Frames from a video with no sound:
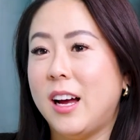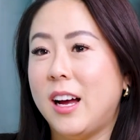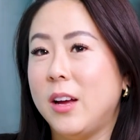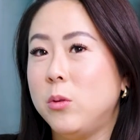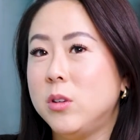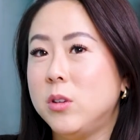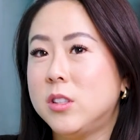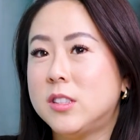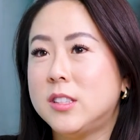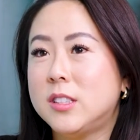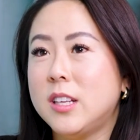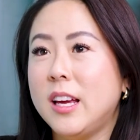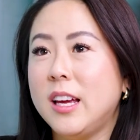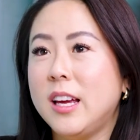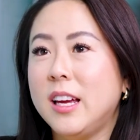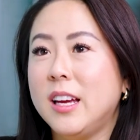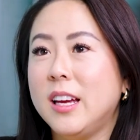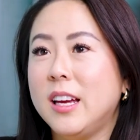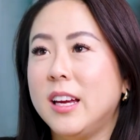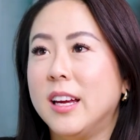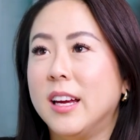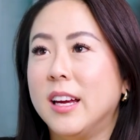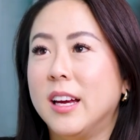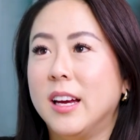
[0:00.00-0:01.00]
I would
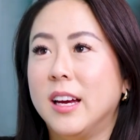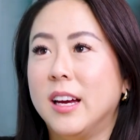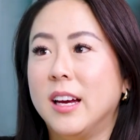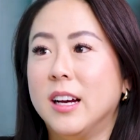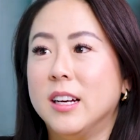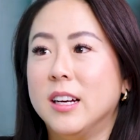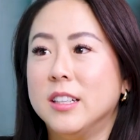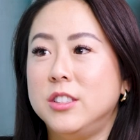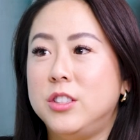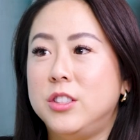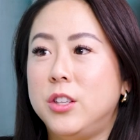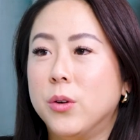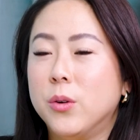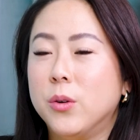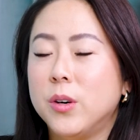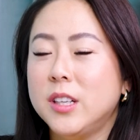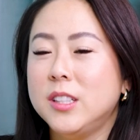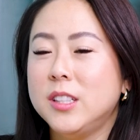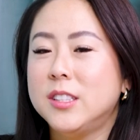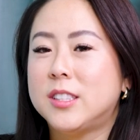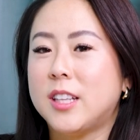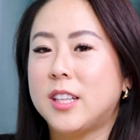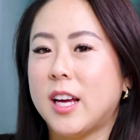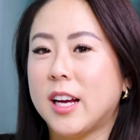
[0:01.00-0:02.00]
say
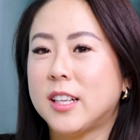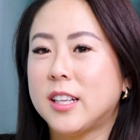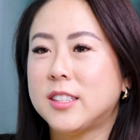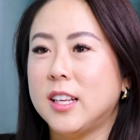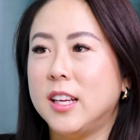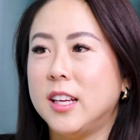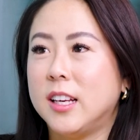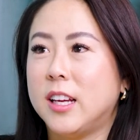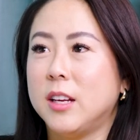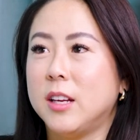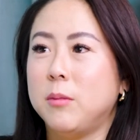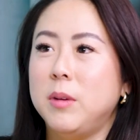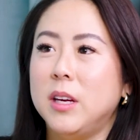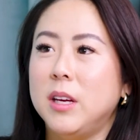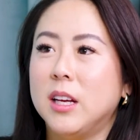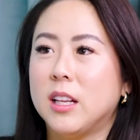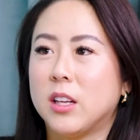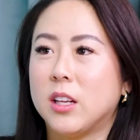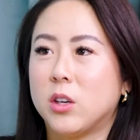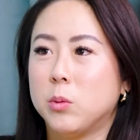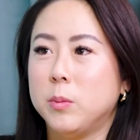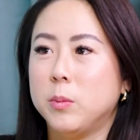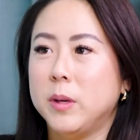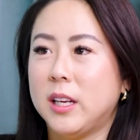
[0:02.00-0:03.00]
during sex, it can be a
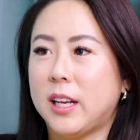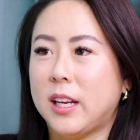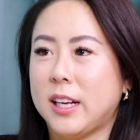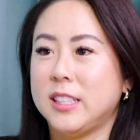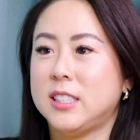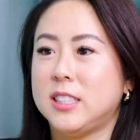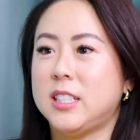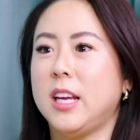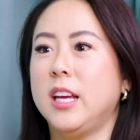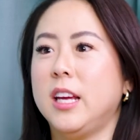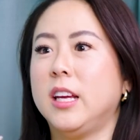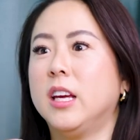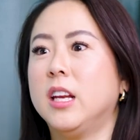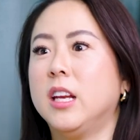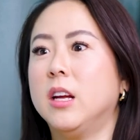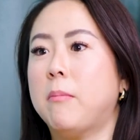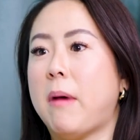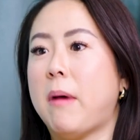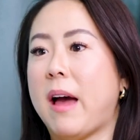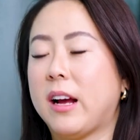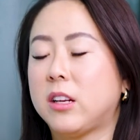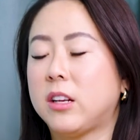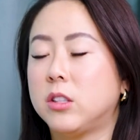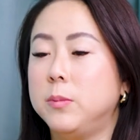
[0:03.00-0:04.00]
little bit like taken
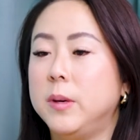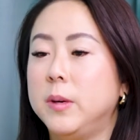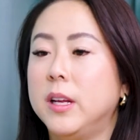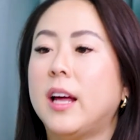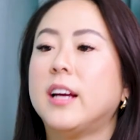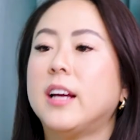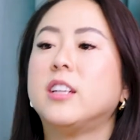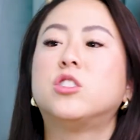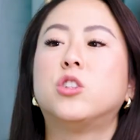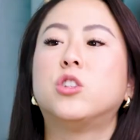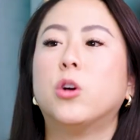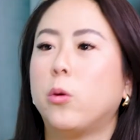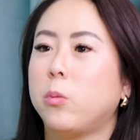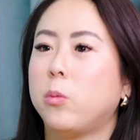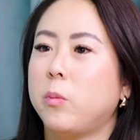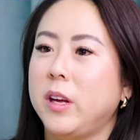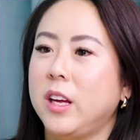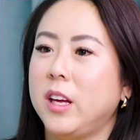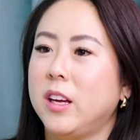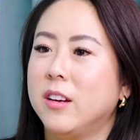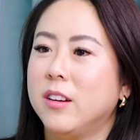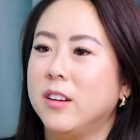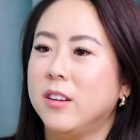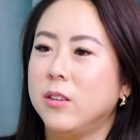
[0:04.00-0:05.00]
aback to be like, choke
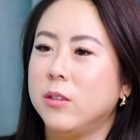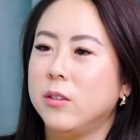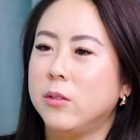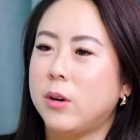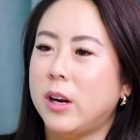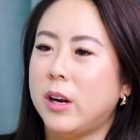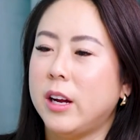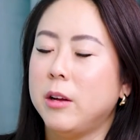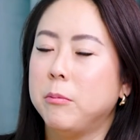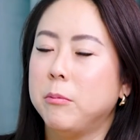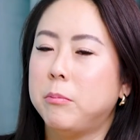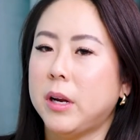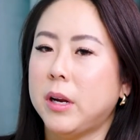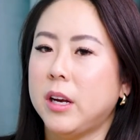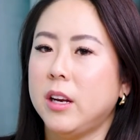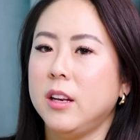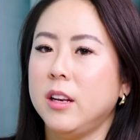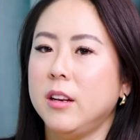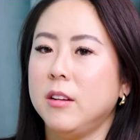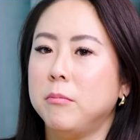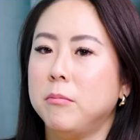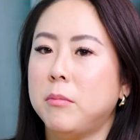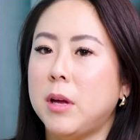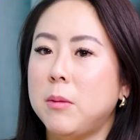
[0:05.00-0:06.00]
me, right? But
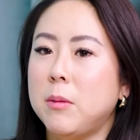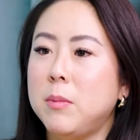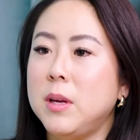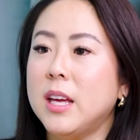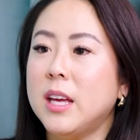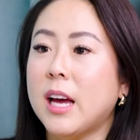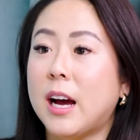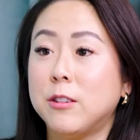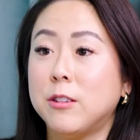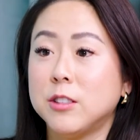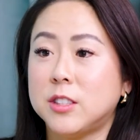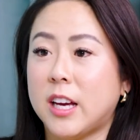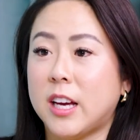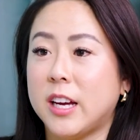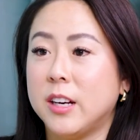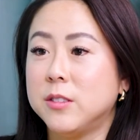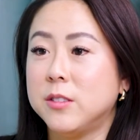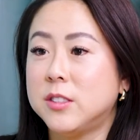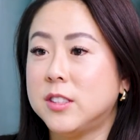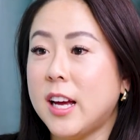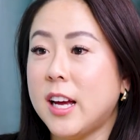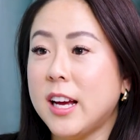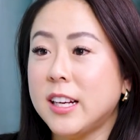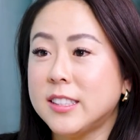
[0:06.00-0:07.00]
maybe outside
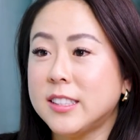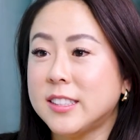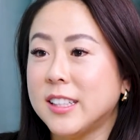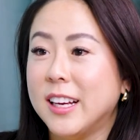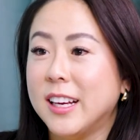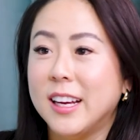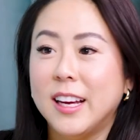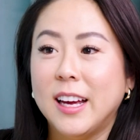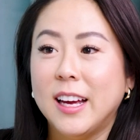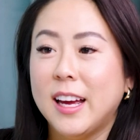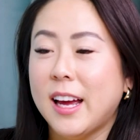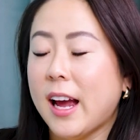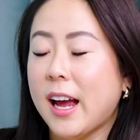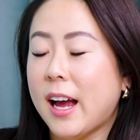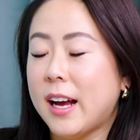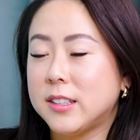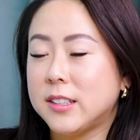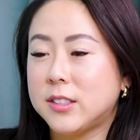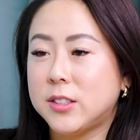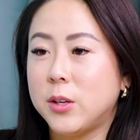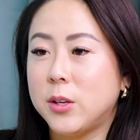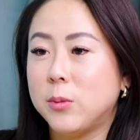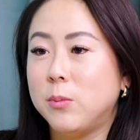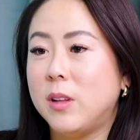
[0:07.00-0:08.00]
of sex,
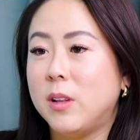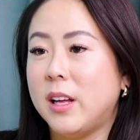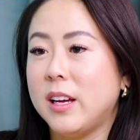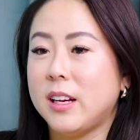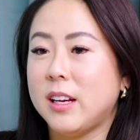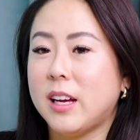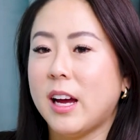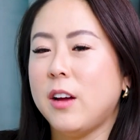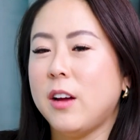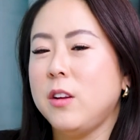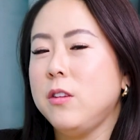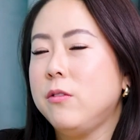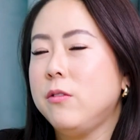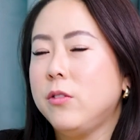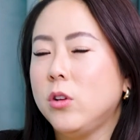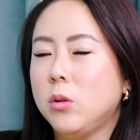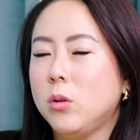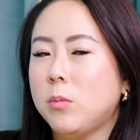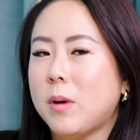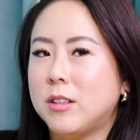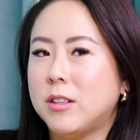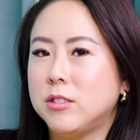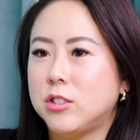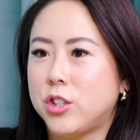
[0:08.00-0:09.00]
ask him like, how do you
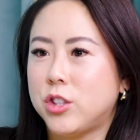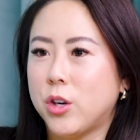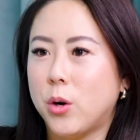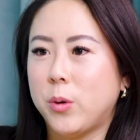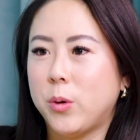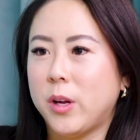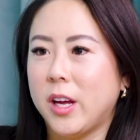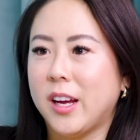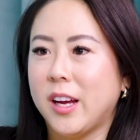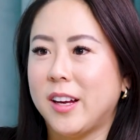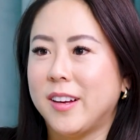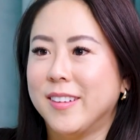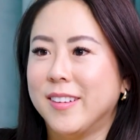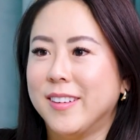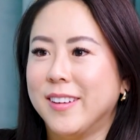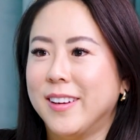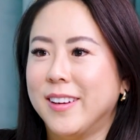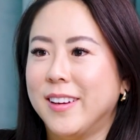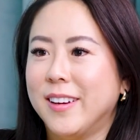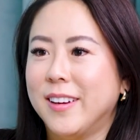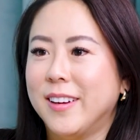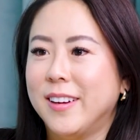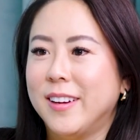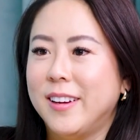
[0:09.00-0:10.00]
feel about choking?
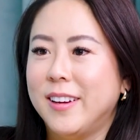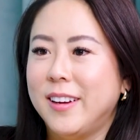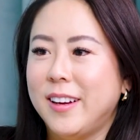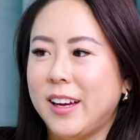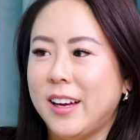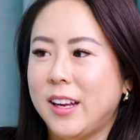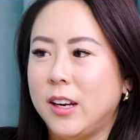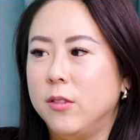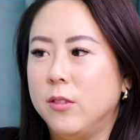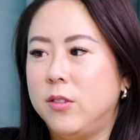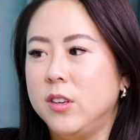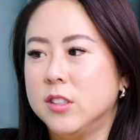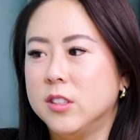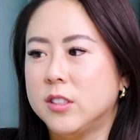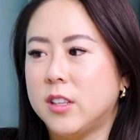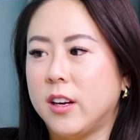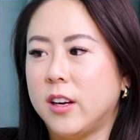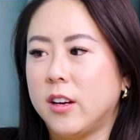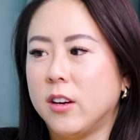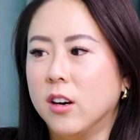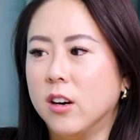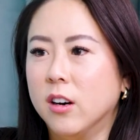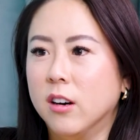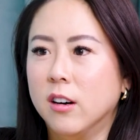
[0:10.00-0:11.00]
And if he's
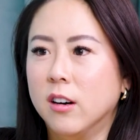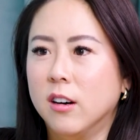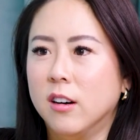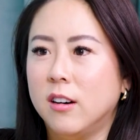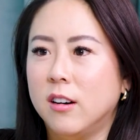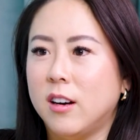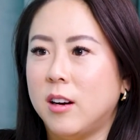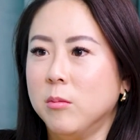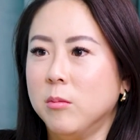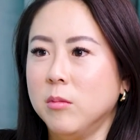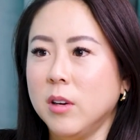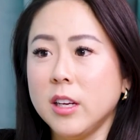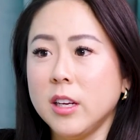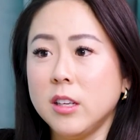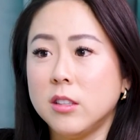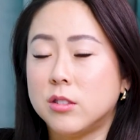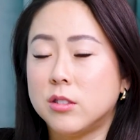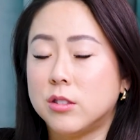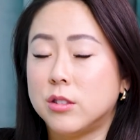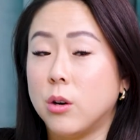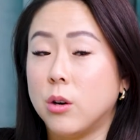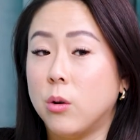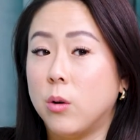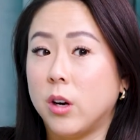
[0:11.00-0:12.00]
like, I'm like
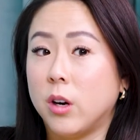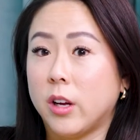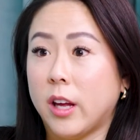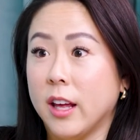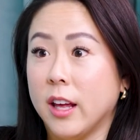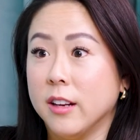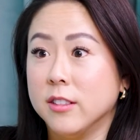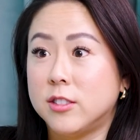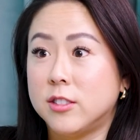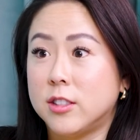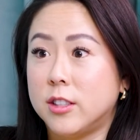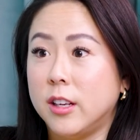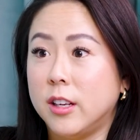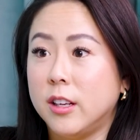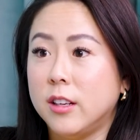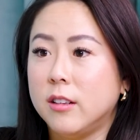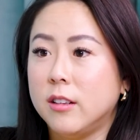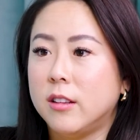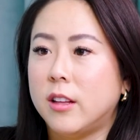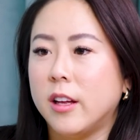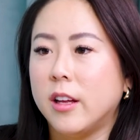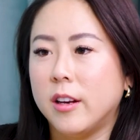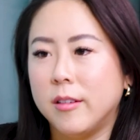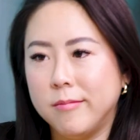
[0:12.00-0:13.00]
so against
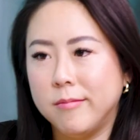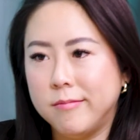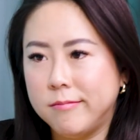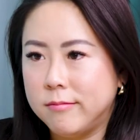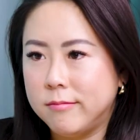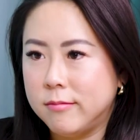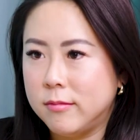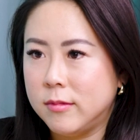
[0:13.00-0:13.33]
it, then